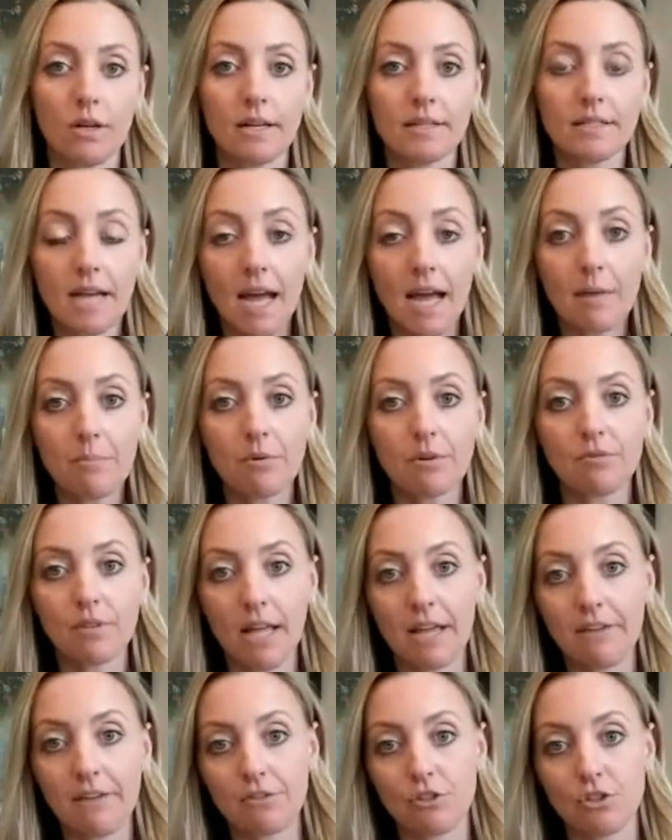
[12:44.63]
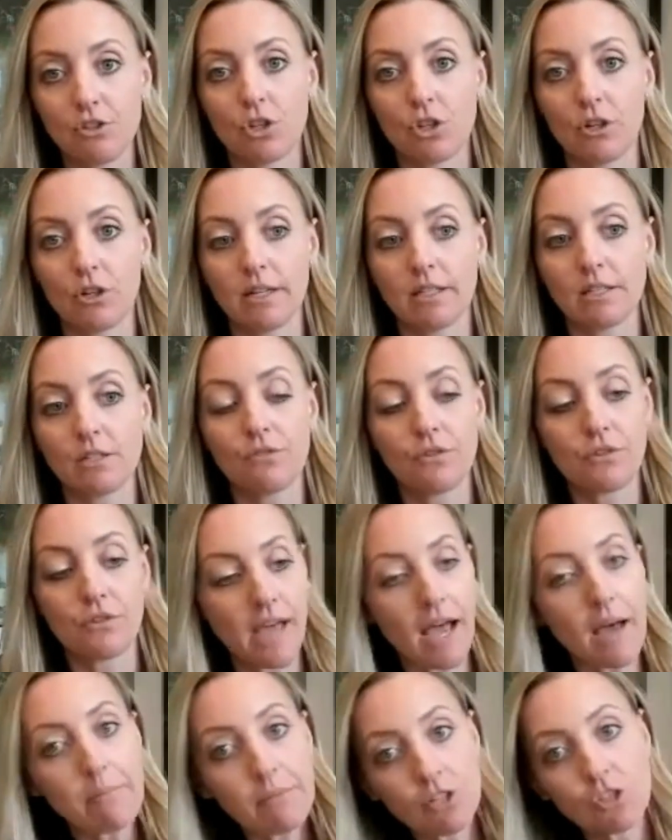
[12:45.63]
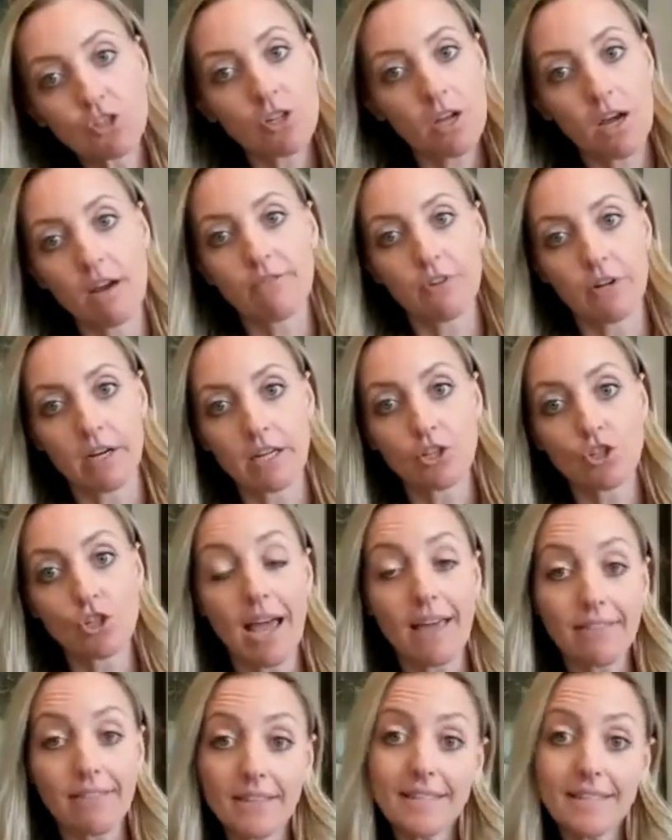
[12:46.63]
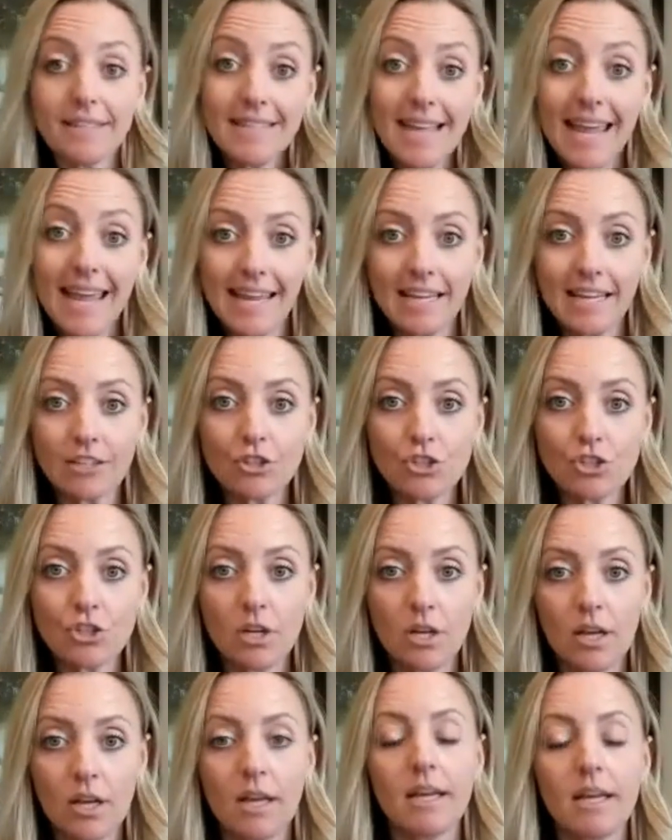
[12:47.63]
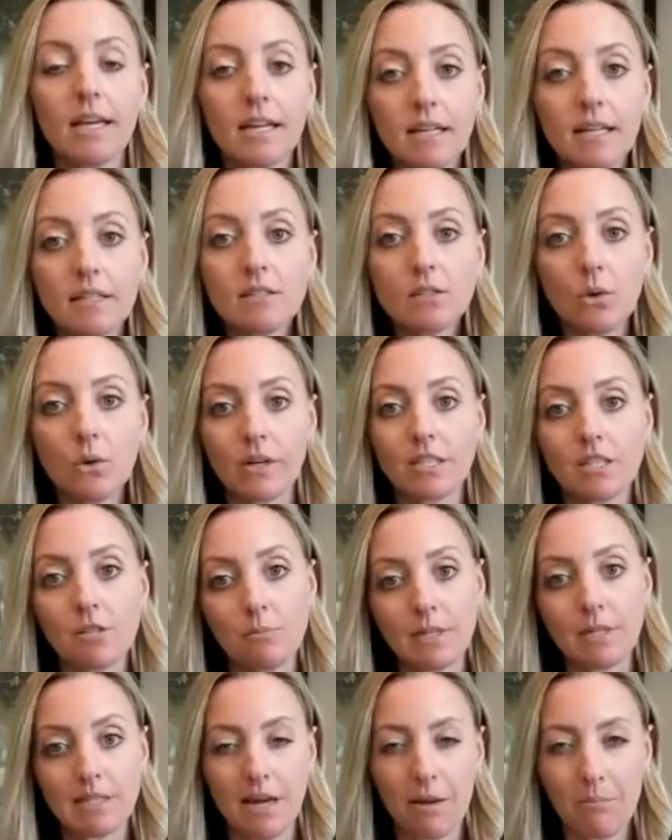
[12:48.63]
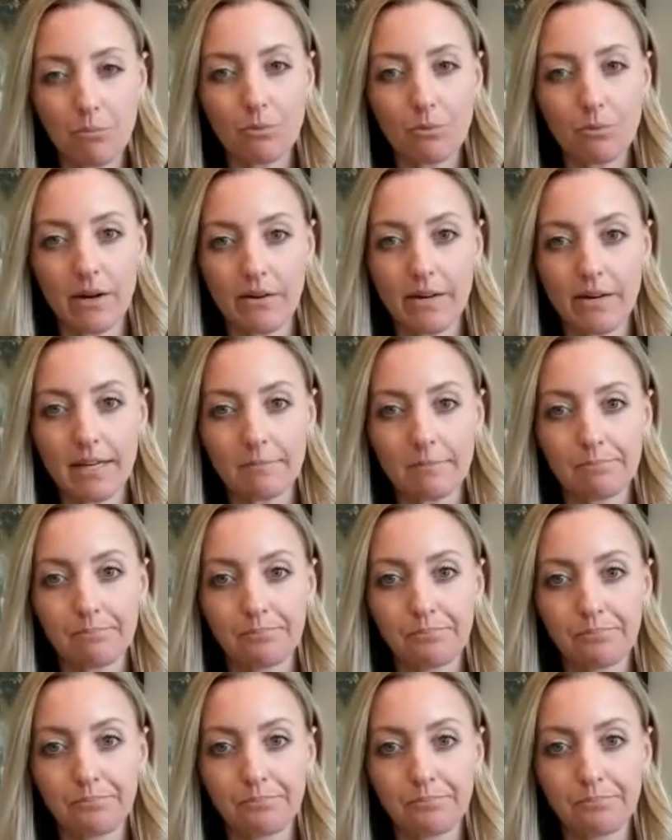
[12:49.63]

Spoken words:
type of life insurance for that much coverage at this age is going to be temporary.